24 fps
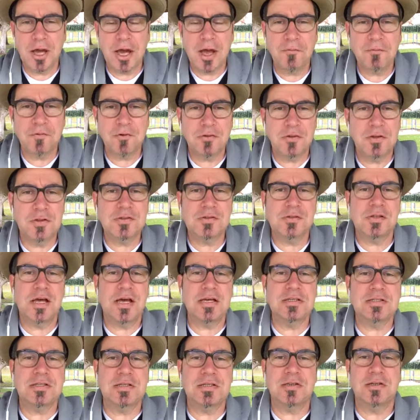after this
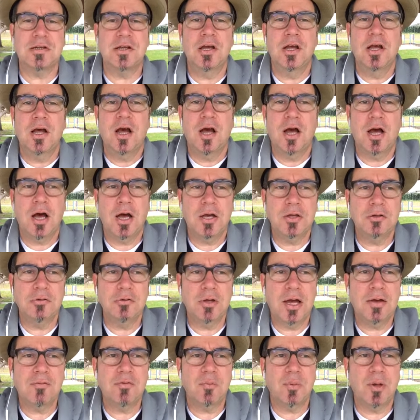lesson,
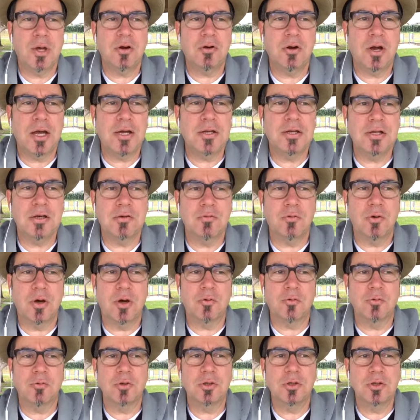you'll have a better idea of
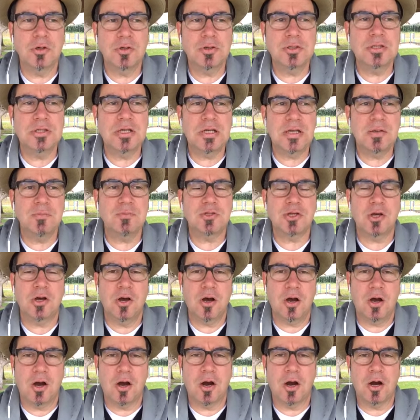what real teams
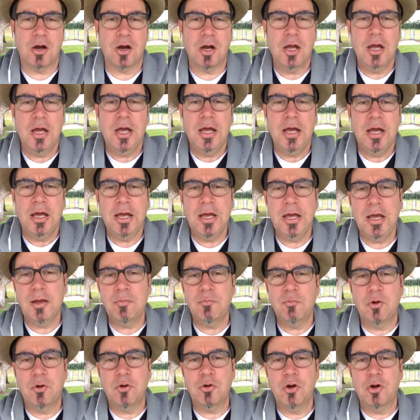are, and
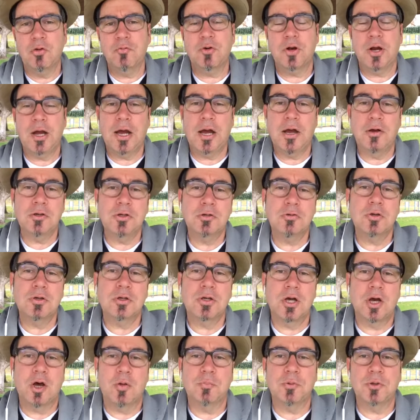moreover, how you can
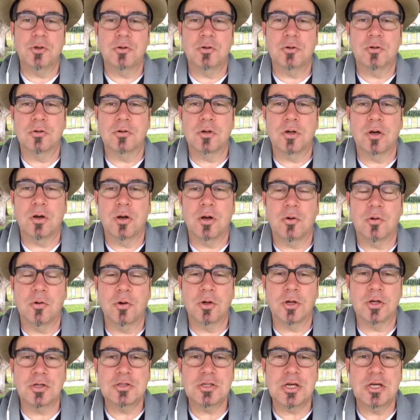help your
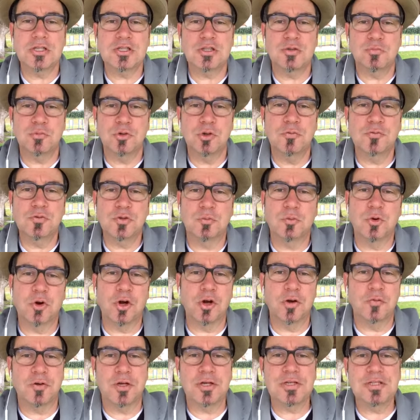organization move to more
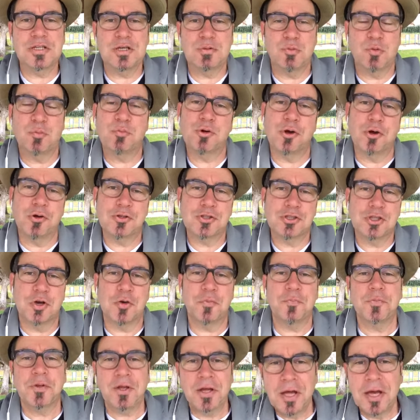of a team approach. So
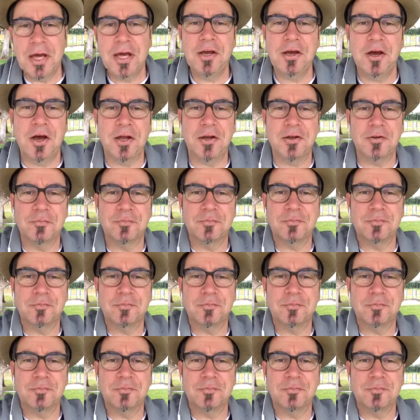hang on.